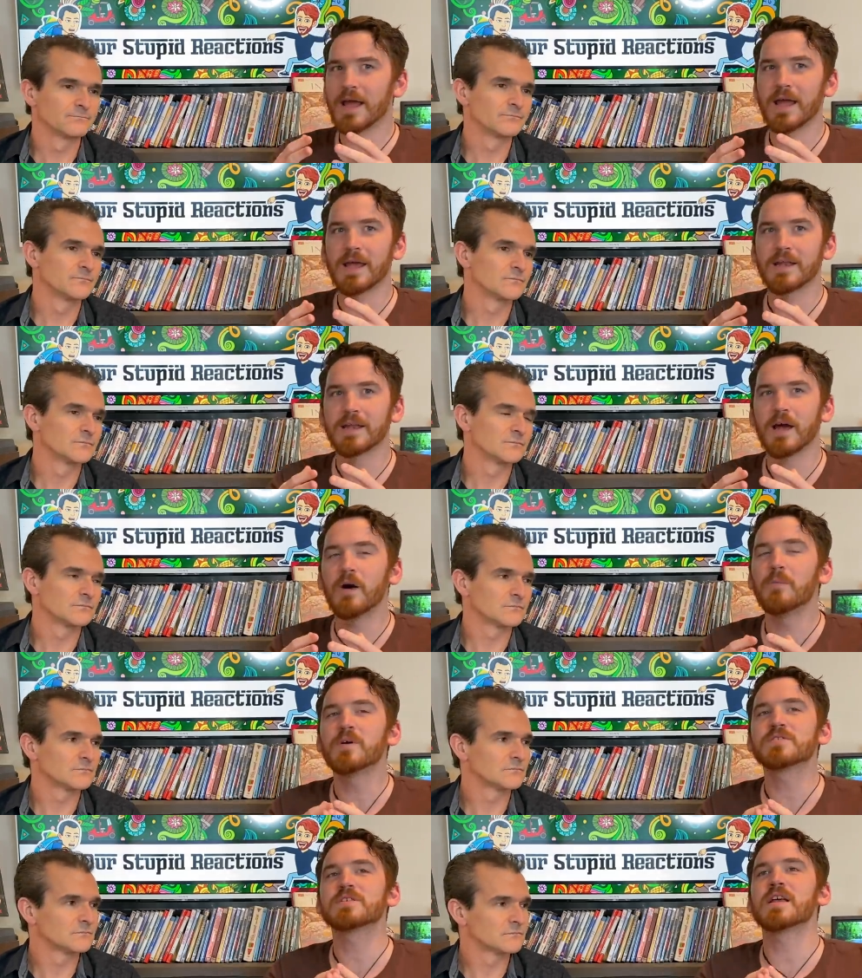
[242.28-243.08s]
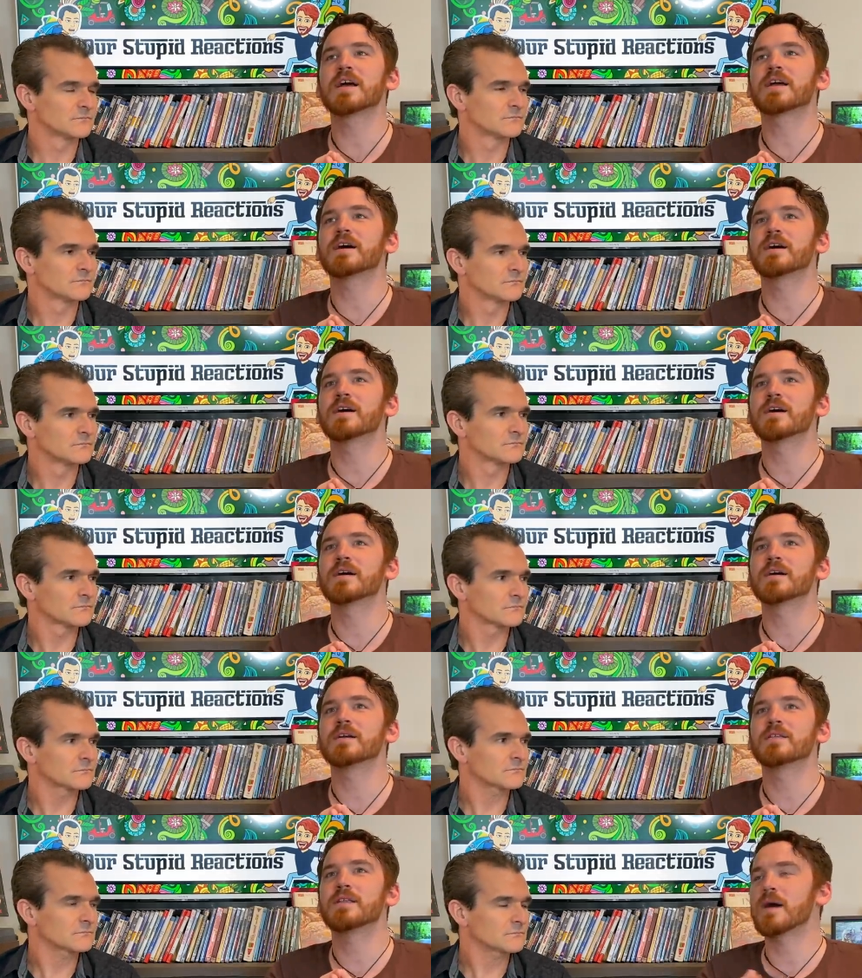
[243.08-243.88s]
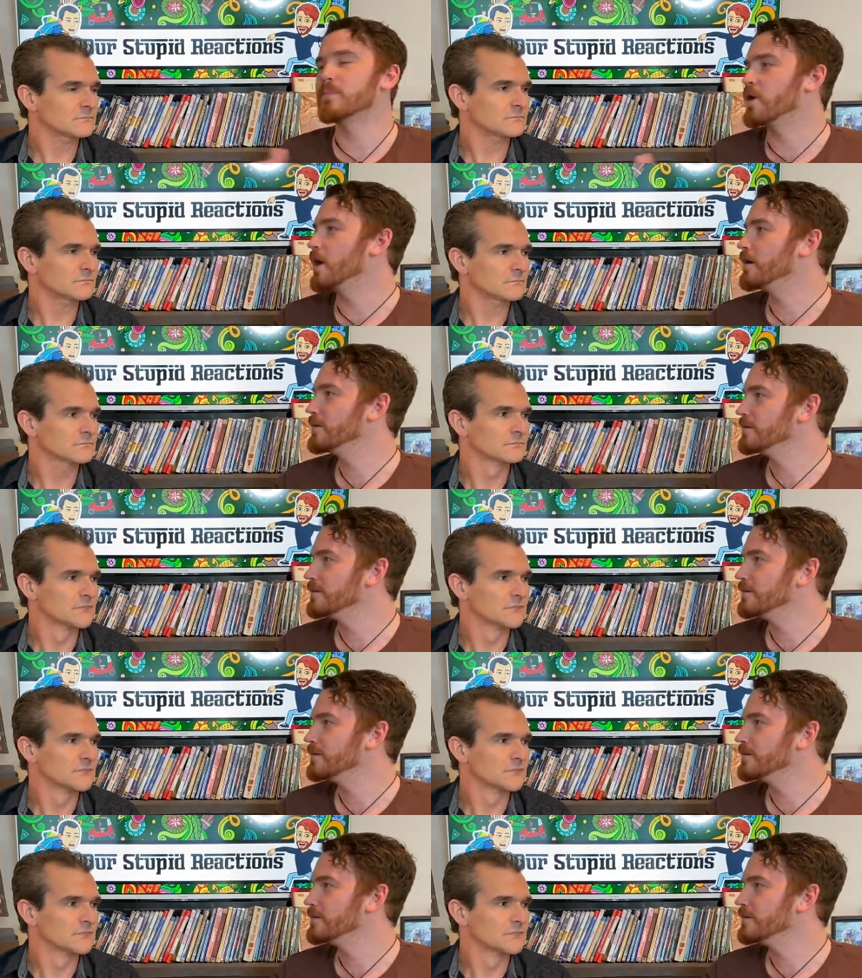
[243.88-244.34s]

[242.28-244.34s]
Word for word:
Speaker 1: and almost like a Deborah.